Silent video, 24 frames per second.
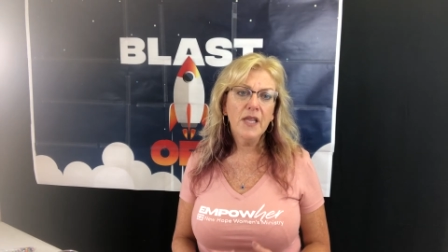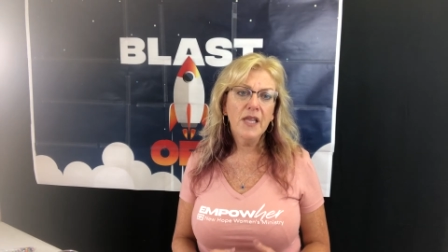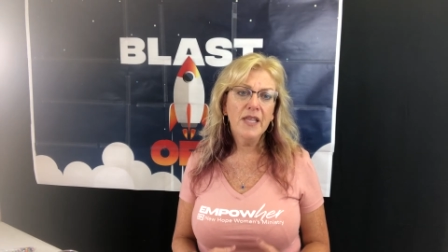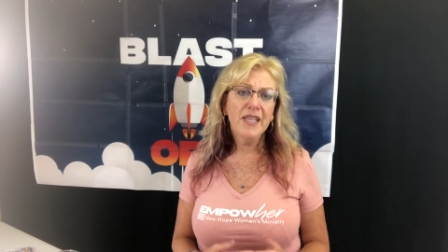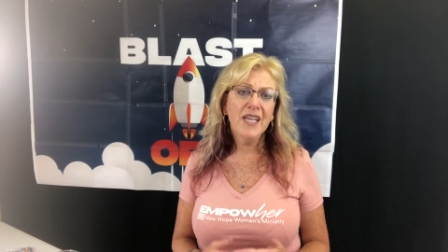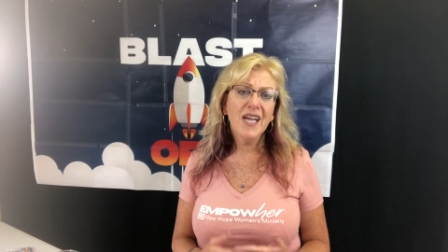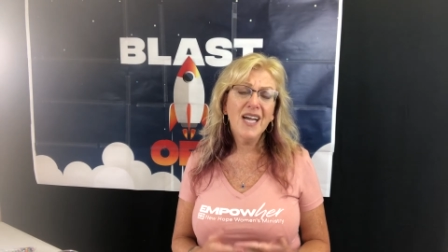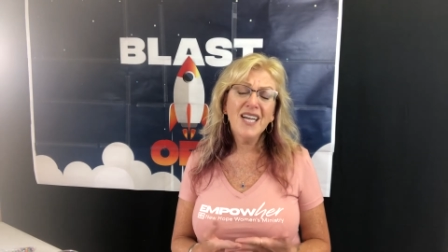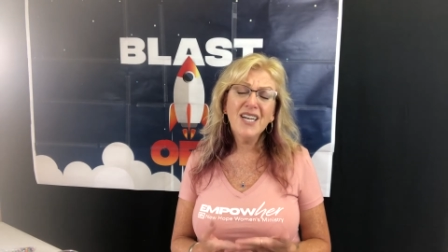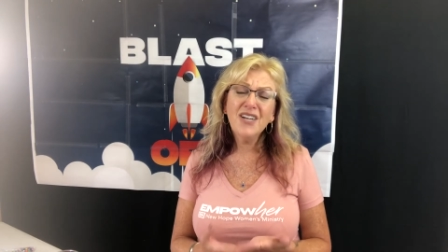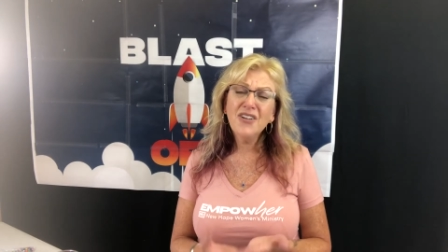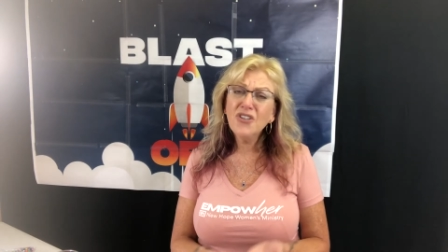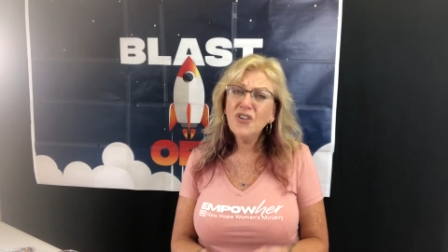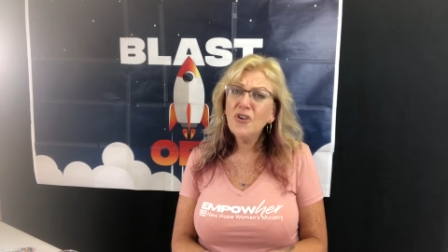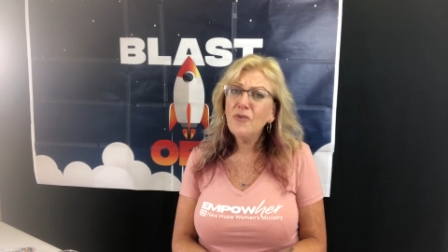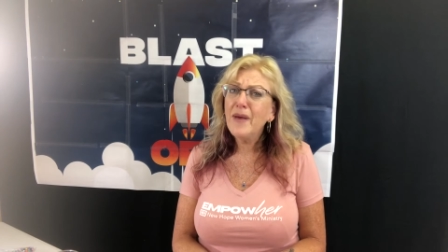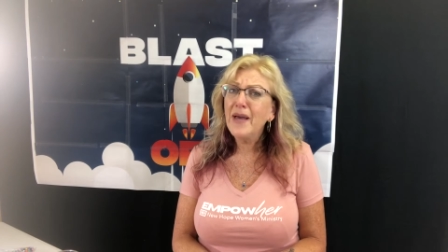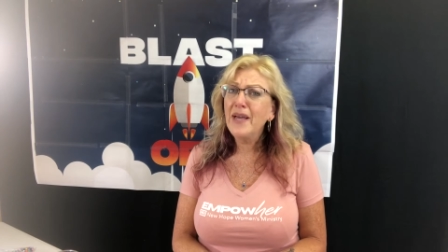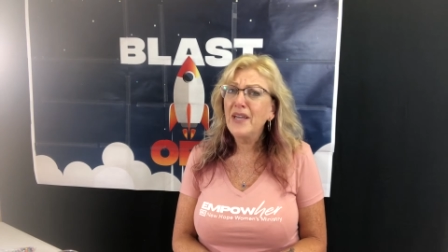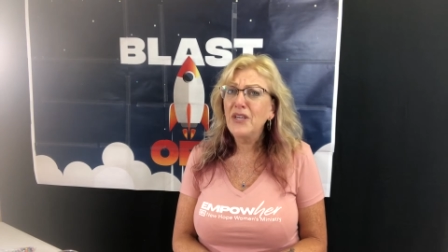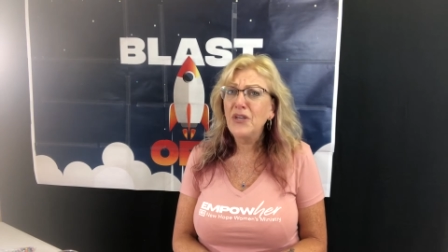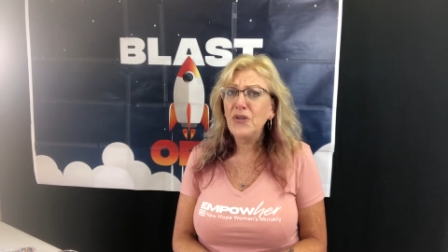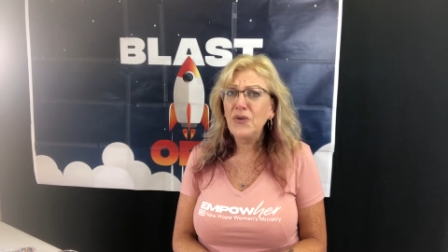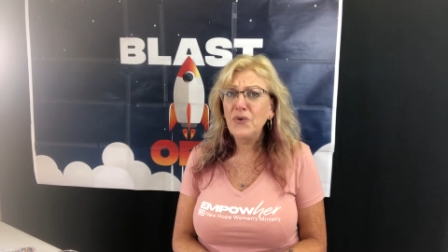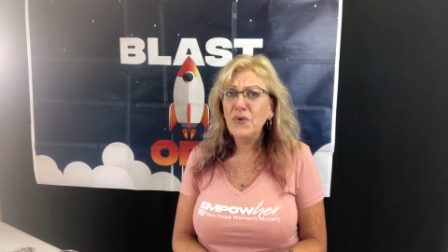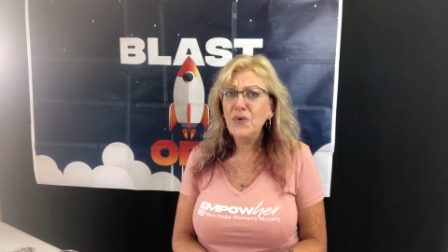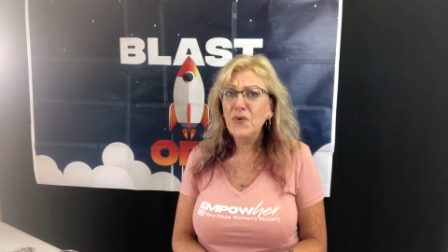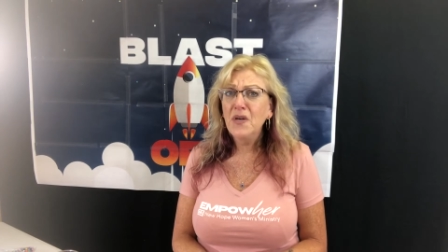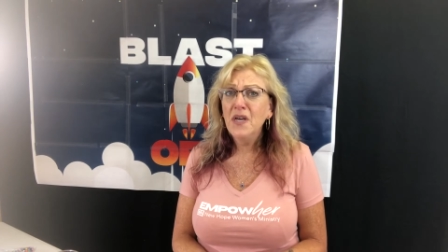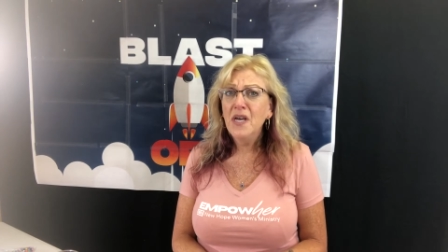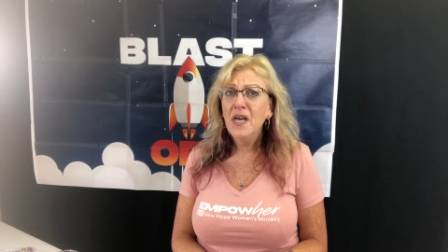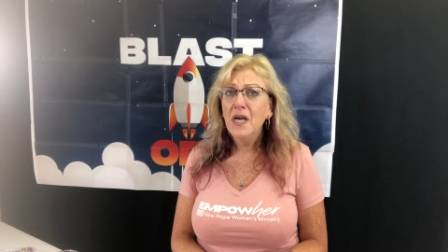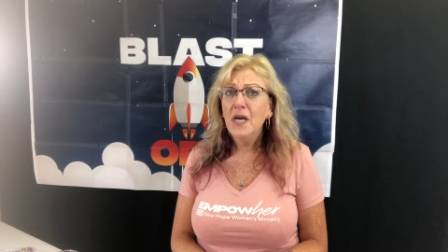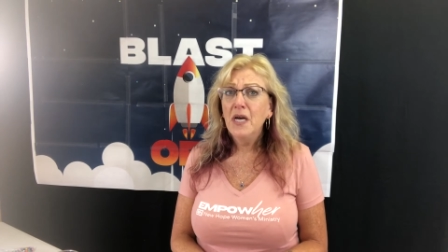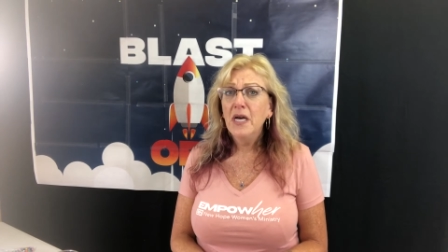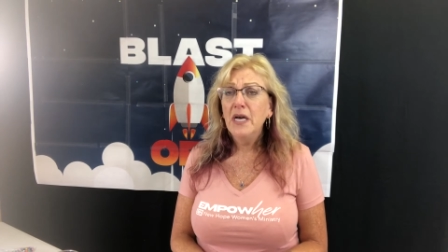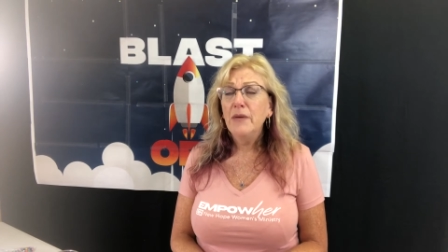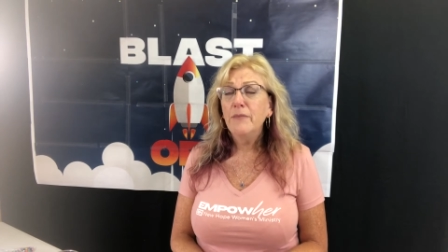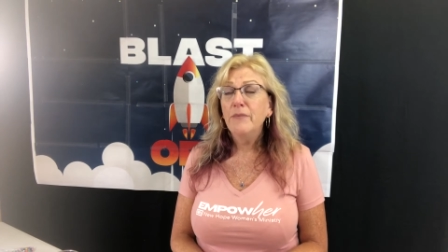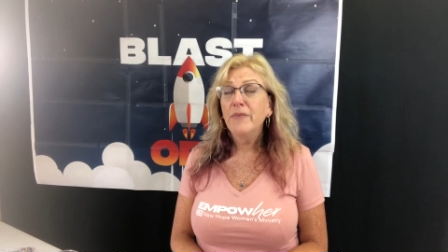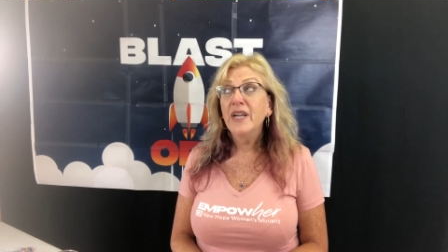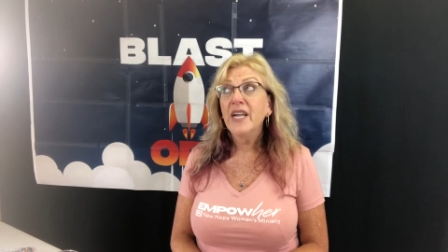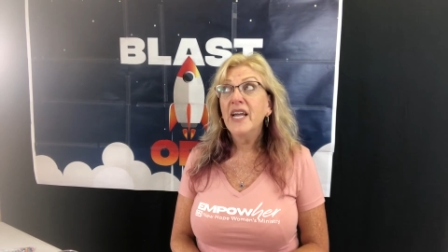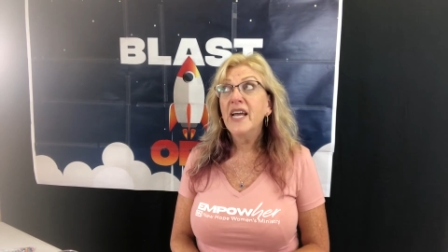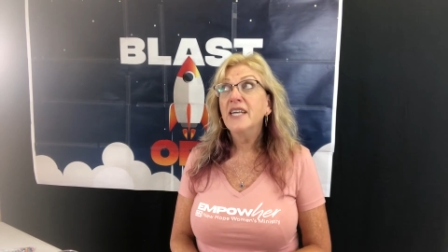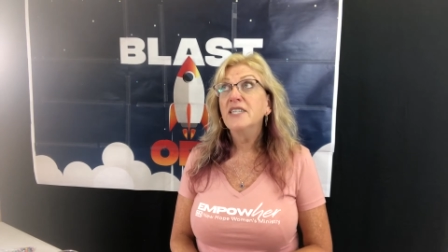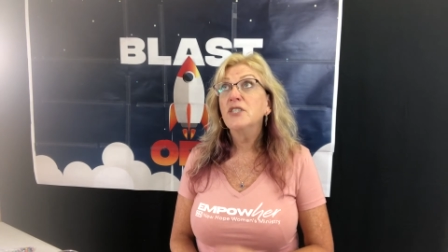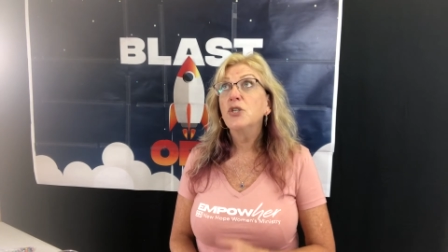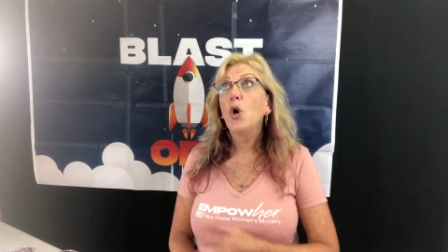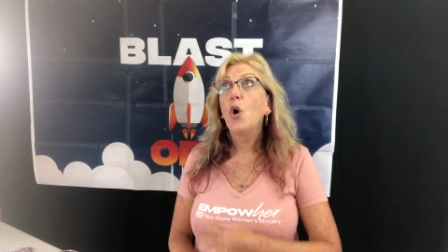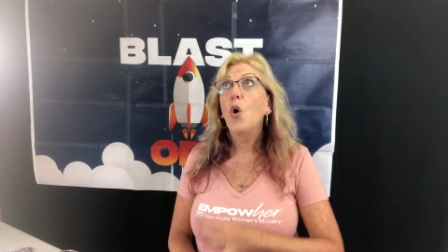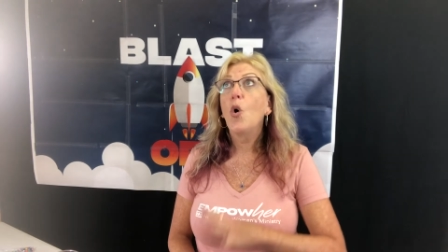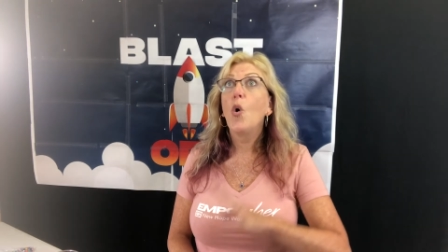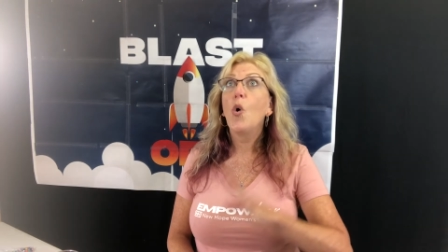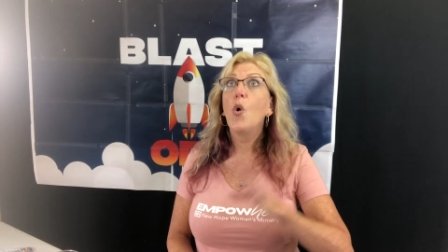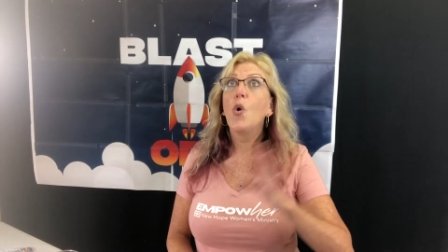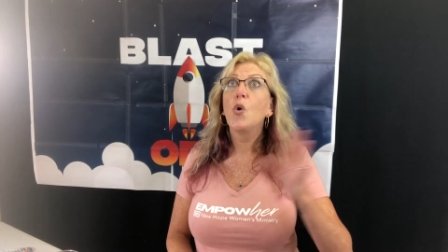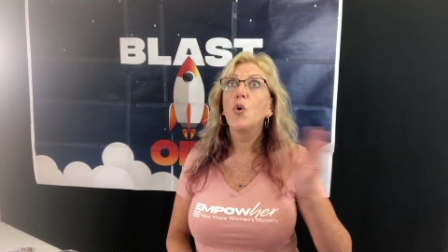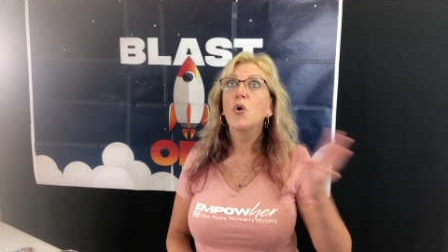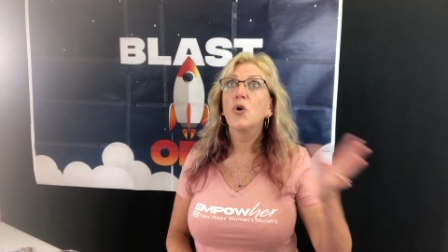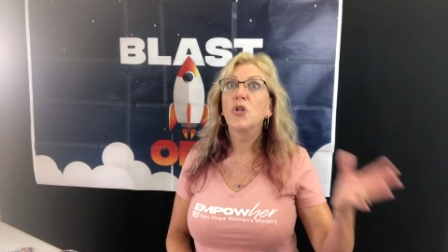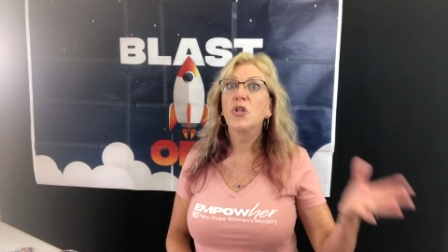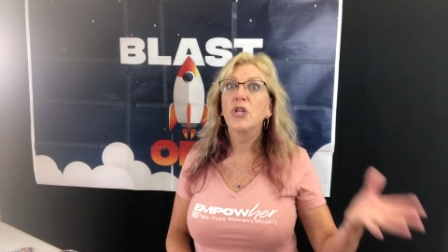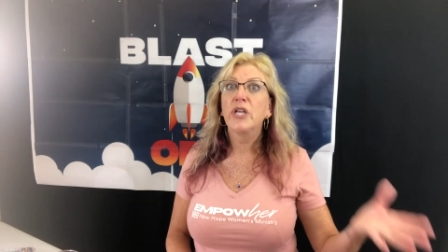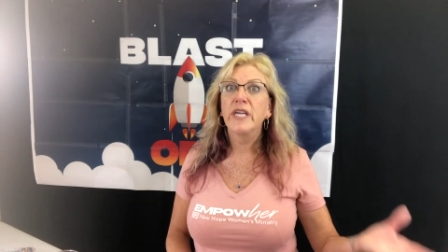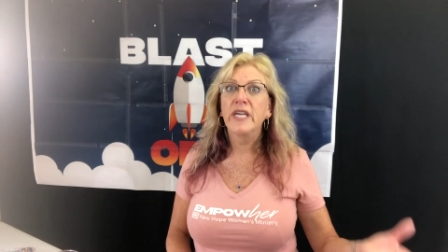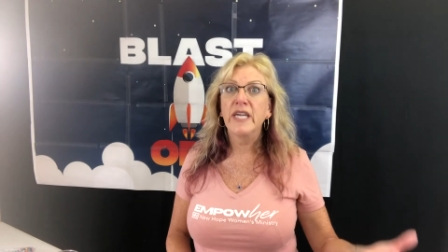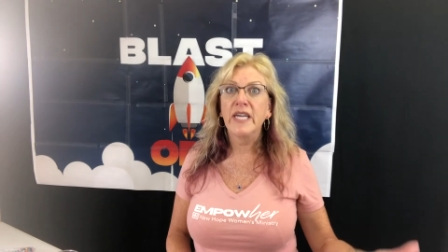Now, I don't know about you, but I totally